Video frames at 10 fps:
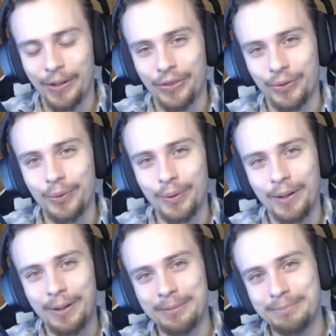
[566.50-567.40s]
through
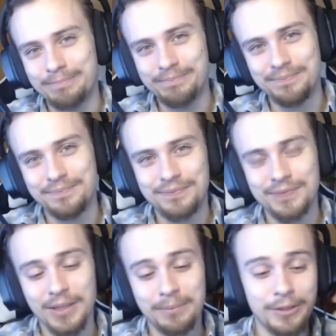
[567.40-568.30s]

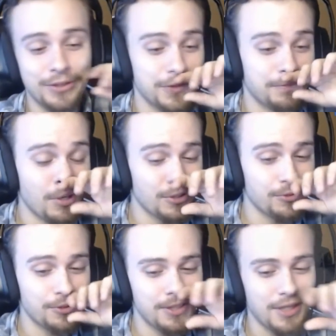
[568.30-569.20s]
a bunch of
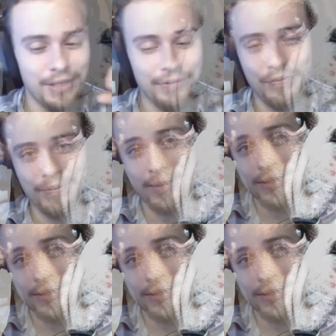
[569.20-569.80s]
personal stuff and my